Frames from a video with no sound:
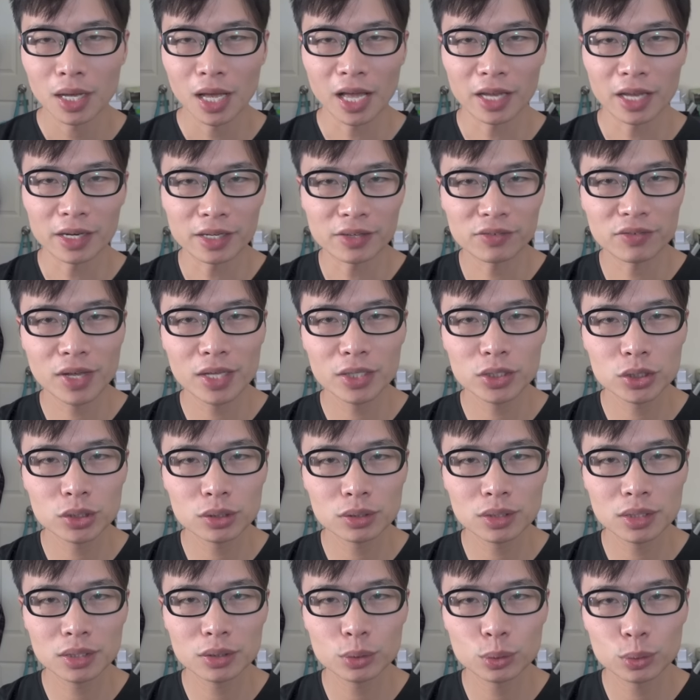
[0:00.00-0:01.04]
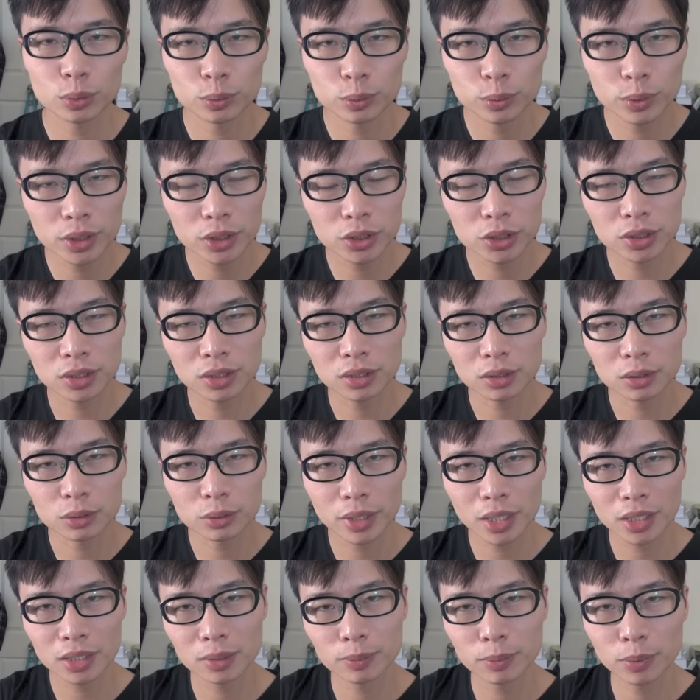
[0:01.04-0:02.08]
and eventually you reach
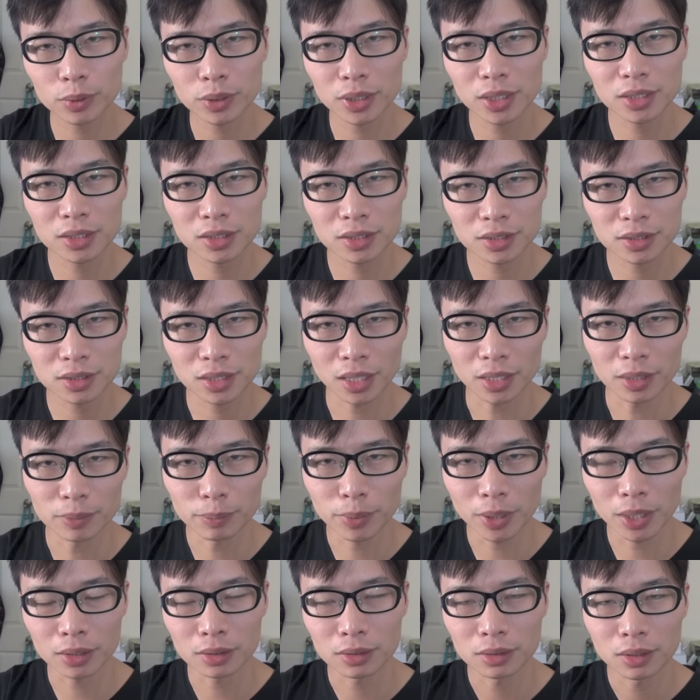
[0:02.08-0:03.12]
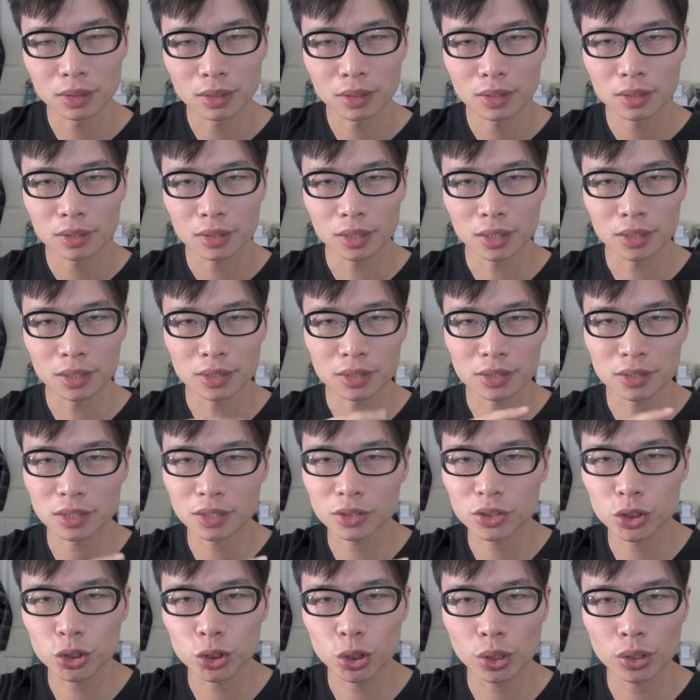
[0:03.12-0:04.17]
incredible insight. But it is a
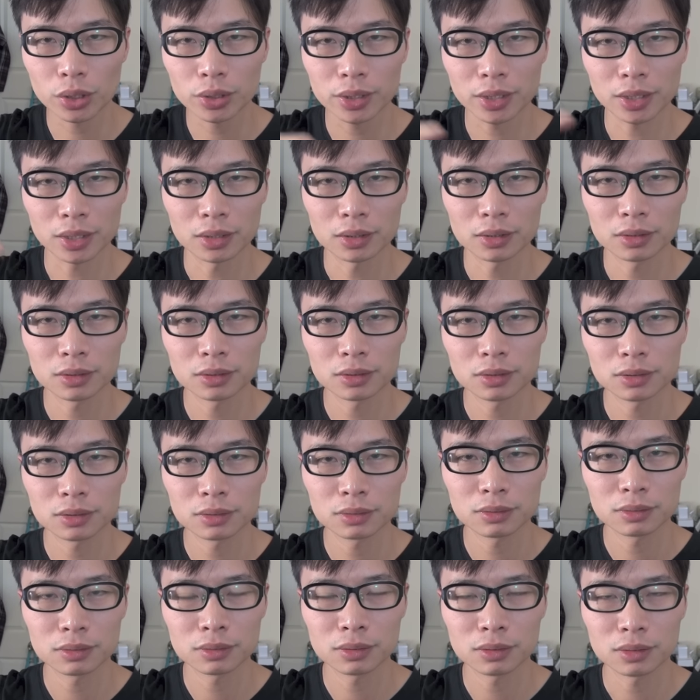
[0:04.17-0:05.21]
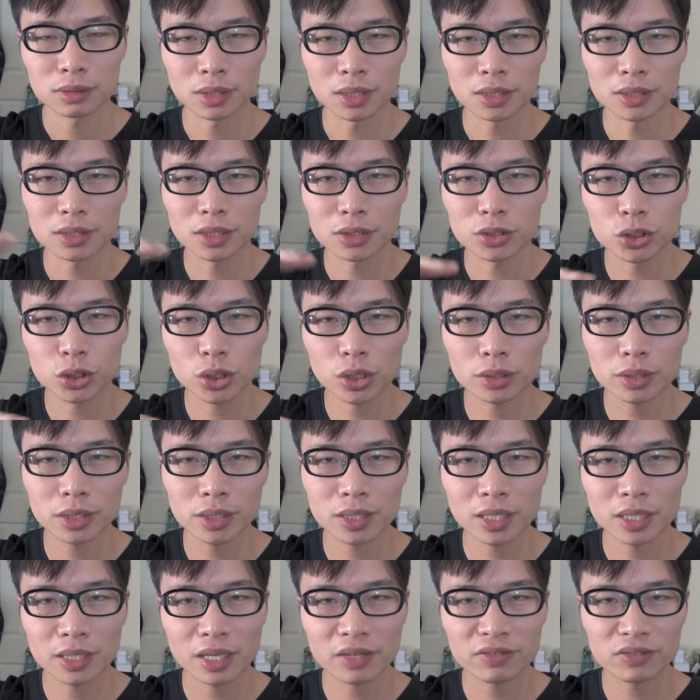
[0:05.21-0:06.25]
journey. It's a journey
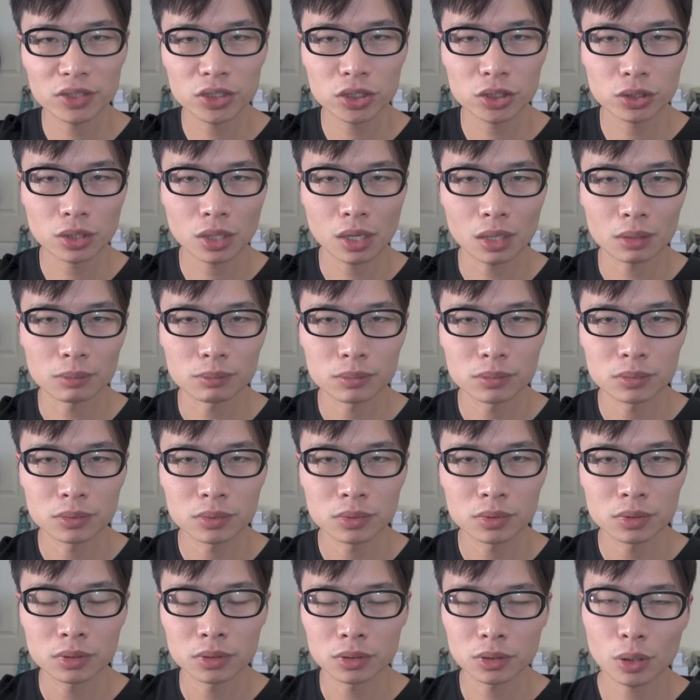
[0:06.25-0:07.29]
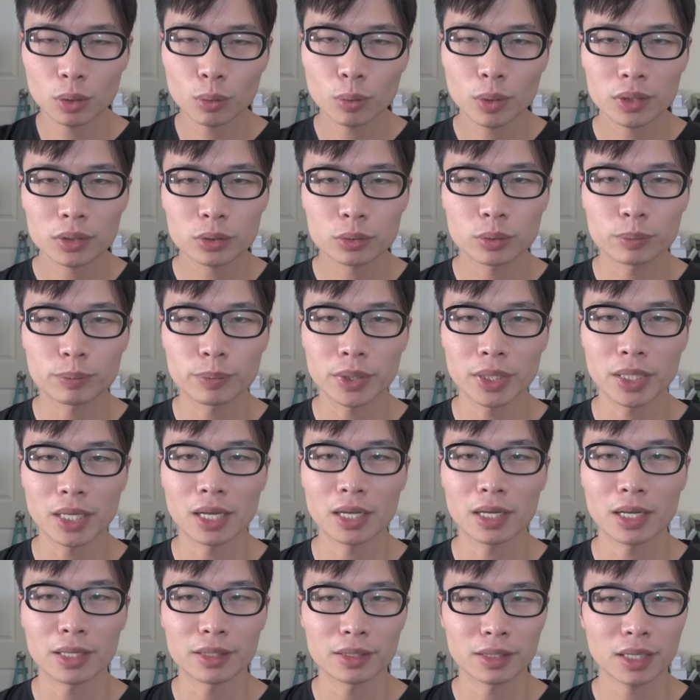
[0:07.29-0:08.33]
that never stops. No one could be
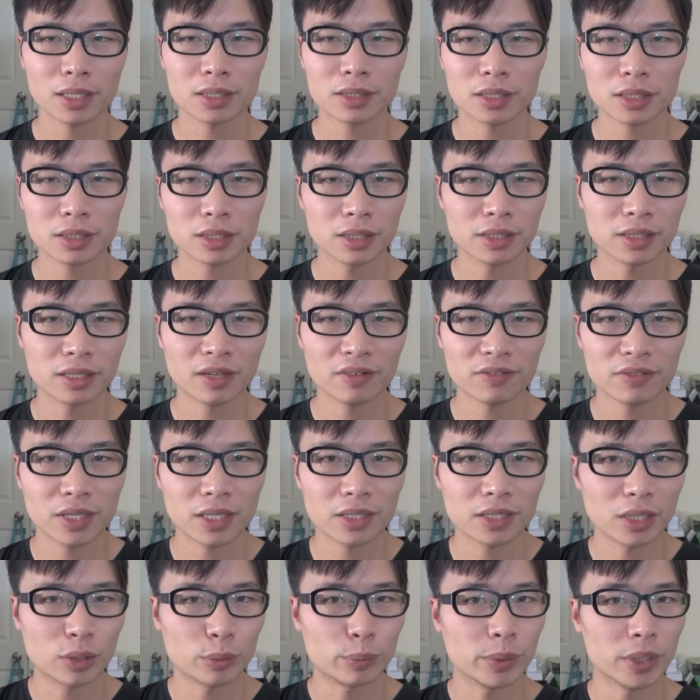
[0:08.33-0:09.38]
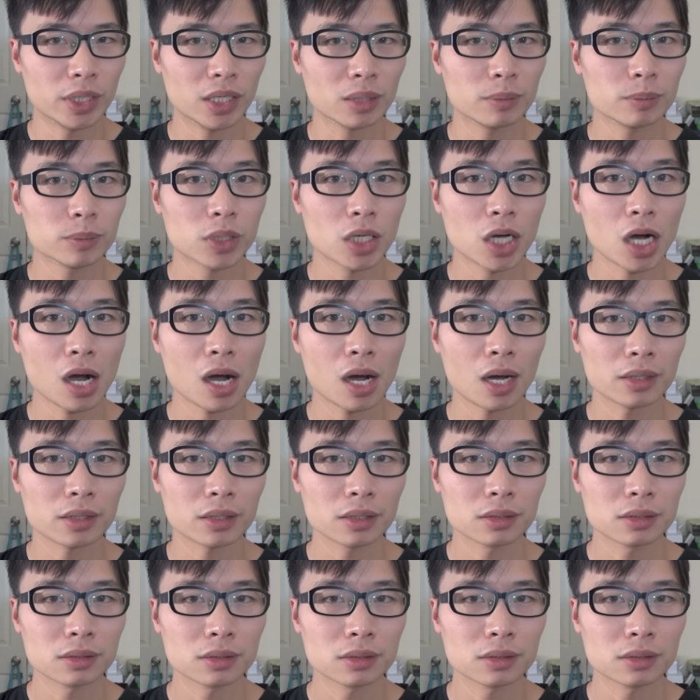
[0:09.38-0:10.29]
enlightened enough that they become God.